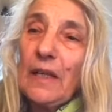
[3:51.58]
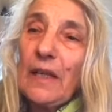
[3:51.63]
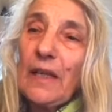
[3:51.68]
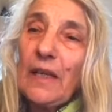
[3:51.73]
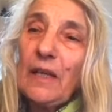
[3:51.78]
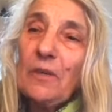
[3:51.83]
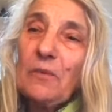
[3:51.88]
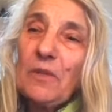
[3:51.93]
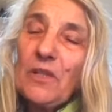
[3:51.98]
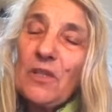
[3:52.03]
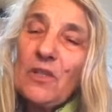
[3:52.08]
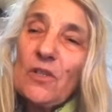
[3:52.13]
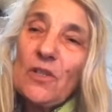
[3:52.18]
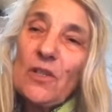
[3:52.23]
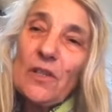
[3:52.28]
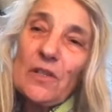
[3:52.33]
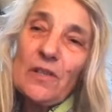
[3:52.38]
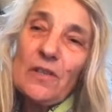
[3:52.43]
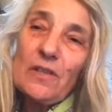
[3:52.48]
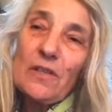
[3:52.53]
And I was
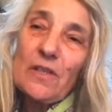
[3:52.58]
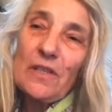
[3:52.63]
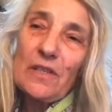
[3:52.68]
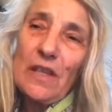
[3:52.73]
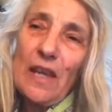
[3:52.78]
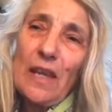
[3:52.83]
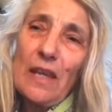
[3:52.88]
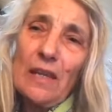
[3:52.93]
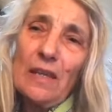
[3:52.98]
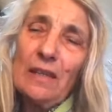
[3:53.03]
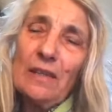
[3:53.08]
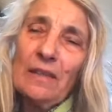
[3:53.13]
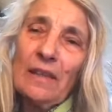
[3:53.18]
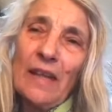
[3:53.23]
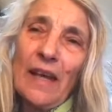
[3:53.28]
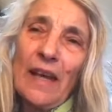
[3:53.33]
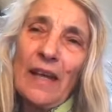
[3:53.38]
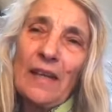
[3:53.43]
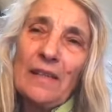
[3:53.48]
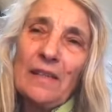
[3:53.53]
just seeing
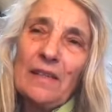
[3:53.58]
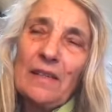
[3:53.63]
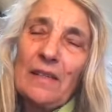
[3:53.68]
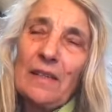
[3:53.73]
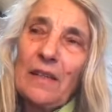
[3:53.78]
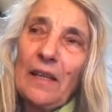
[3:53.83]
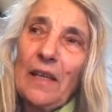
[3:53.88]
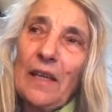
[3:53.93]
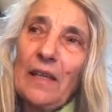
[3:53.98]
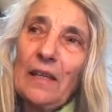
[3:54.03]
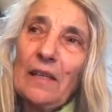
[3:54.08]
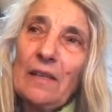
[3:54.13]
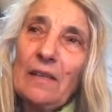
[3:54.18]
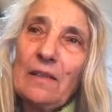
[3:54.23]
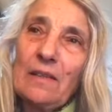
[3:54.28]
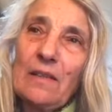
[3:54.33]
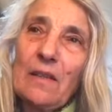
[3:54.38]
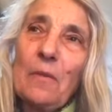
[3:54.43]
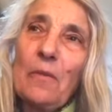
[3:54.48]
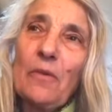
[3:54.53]
that in
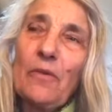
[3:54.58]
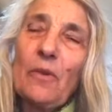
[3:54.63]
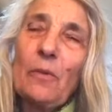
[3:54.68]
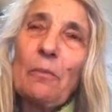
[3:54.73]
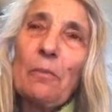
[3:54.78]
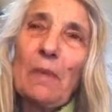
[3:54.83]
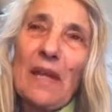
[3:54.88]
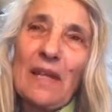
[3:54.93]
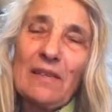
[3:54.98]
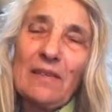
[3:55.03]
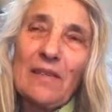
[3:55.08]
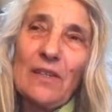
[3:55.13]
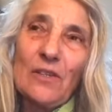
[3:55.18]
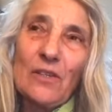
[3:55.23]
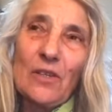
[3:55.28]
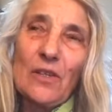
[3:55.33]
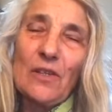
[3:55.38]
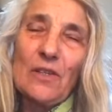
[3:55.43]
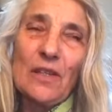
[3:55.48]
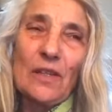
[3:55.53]
some of the
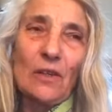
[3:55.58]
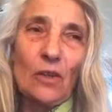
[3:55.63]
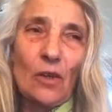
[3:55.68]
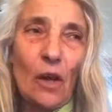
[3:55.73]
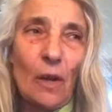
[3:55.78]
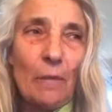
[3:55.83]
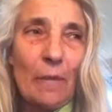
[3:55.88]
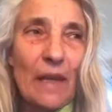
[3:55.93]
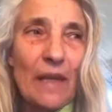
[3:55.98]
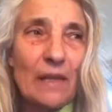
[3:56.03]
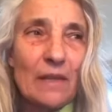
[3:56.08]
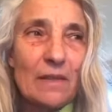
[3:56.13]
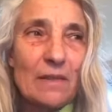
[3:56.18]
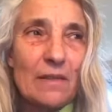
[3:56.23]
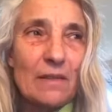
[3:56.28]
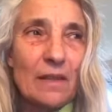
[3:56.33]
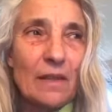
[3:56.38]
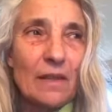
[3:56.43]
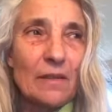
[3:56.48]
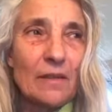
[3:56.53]
messages and
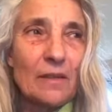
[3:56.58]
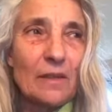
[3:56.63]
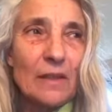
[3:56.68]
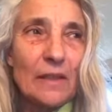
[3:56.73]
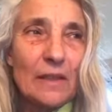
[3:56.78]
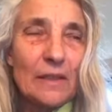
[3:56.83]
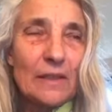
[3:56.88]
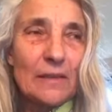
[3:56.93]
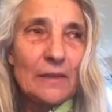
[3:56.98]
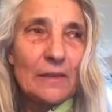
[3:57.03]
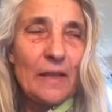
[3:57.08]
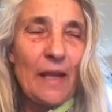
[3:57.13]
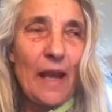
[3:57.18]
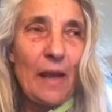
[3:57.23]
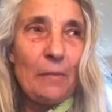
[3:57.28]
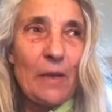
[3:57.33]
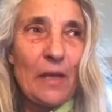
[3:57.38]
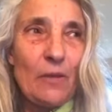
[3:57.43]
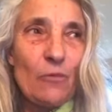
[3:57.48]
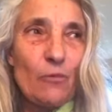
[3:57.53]
comments and
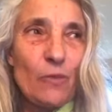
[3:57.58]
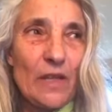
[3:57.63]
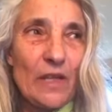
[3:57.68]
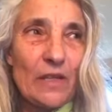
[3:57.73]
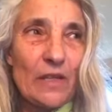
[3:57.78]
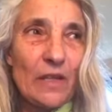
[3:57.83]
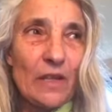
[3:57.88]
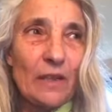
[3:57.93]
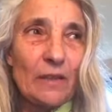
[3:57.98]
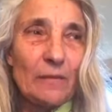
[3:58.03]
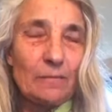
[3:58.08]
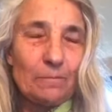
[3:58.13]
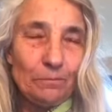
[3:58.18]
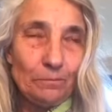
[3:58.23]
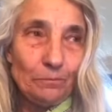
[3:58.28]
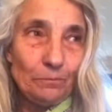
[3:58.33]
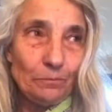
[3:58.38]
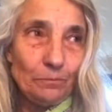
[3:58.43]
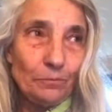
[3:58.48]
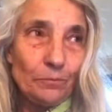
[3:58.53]
I've been reading
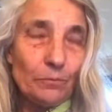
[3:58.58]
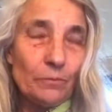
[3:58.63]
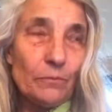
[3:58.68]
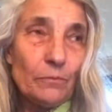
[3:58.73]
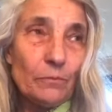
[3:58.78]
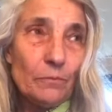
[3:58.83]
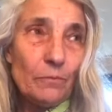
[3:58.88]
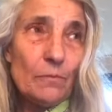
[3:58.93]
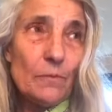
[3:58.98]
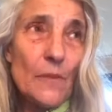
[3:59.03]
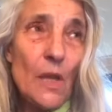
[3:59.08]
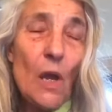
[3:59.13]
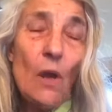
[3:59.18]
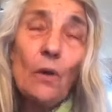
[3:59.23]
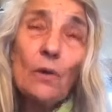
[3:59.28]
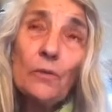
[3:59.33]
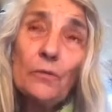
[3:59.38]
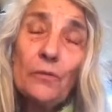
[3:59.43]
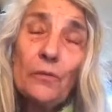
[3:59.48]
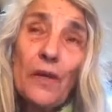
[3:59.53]

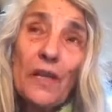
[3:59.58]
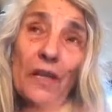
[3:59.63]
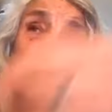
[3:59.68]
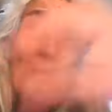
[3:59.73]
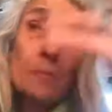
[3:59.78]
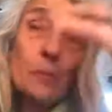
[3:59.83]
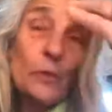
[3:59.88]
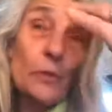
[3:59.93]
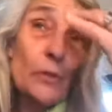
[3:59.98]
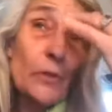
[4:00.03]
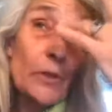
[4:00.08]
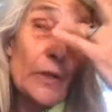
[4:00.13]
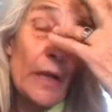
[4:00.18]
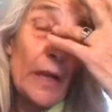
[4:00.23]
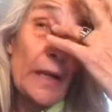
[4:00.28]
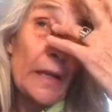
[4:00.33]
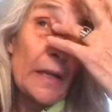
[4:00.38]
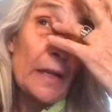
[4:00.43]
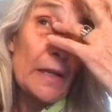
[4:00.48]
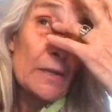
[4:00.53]
on Facebook and